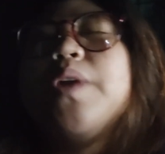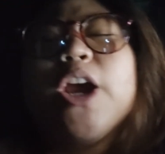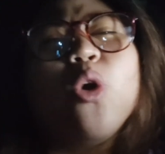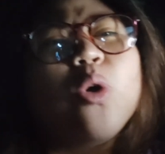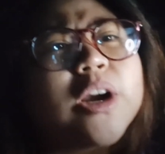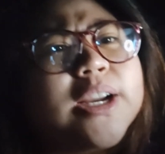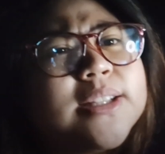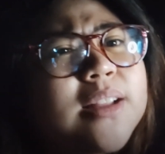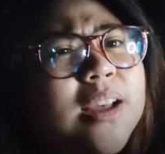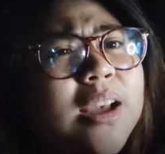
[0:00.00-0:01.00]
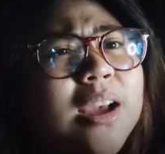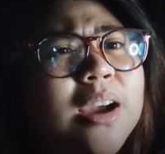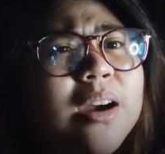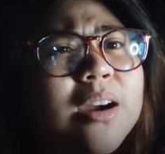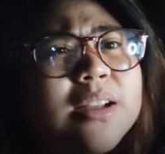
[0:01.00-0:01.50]
record
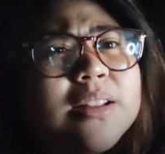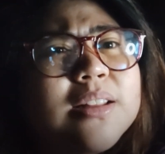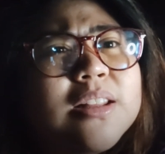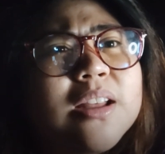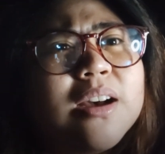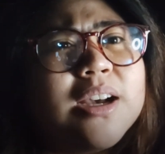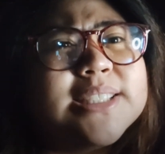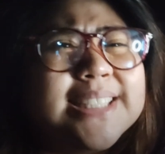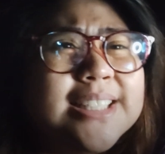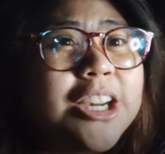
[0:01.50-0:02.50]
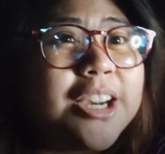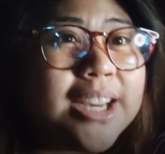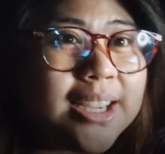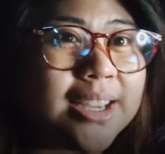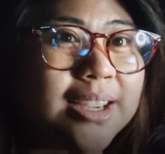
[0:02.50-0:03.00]
the
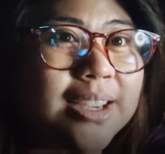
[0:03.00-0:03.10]
scenery